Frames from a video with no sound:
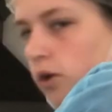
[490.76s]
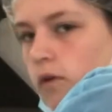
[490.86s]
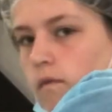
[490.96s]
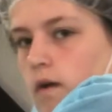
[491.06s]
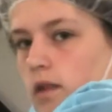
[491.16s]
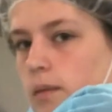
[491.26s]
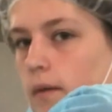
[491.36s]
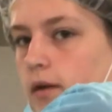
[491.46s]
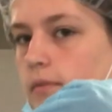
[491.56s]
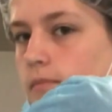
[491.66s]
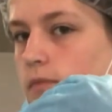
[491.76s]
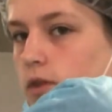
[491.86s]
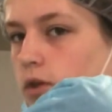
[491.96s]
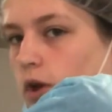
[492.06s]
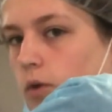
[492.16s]
go on the bottom,
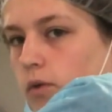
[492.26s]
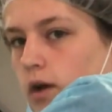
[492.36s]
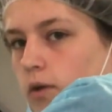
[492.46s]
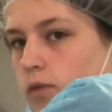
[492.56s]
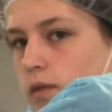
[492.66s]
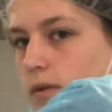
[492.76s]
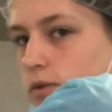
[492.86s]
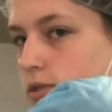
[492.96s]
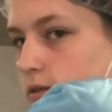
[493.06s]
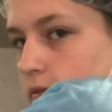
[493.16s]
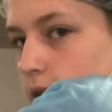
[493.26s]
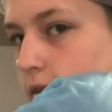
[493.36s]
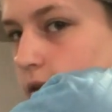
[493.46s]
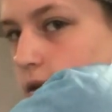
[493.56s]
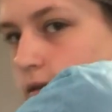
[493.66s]
you go with the motion like
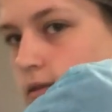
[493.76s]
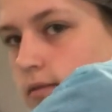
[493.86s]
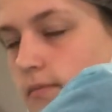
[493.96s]
this.